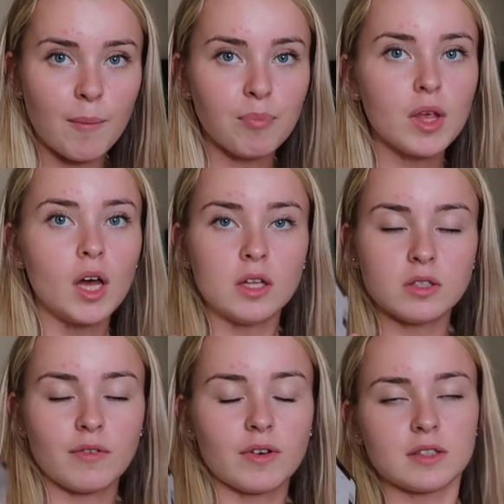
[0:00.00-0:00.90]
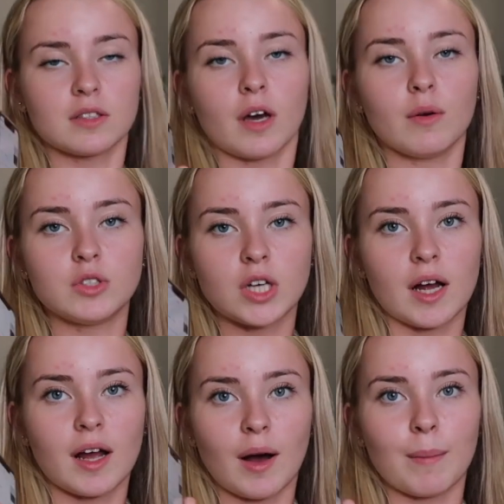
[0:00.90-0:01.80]
it, don't forget to go
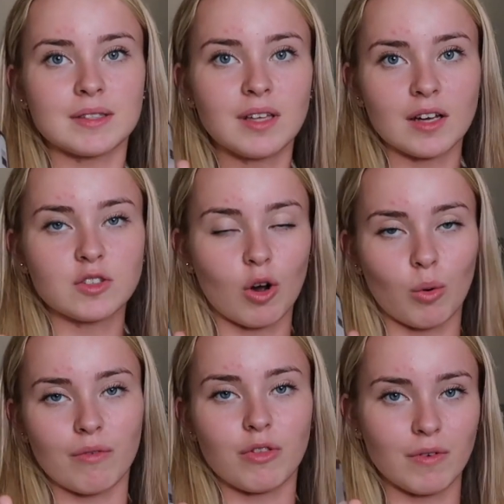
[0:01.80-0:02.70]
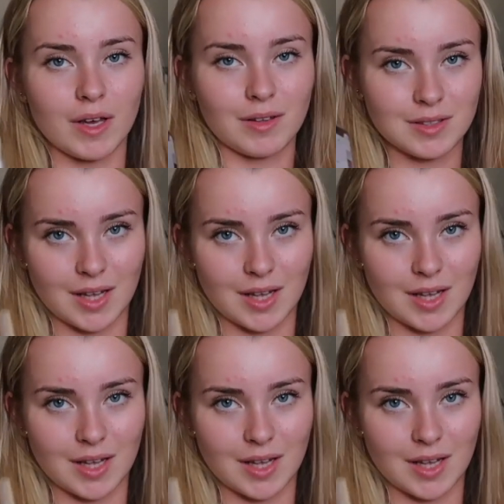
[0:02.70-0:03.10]
check out my TikTok with the real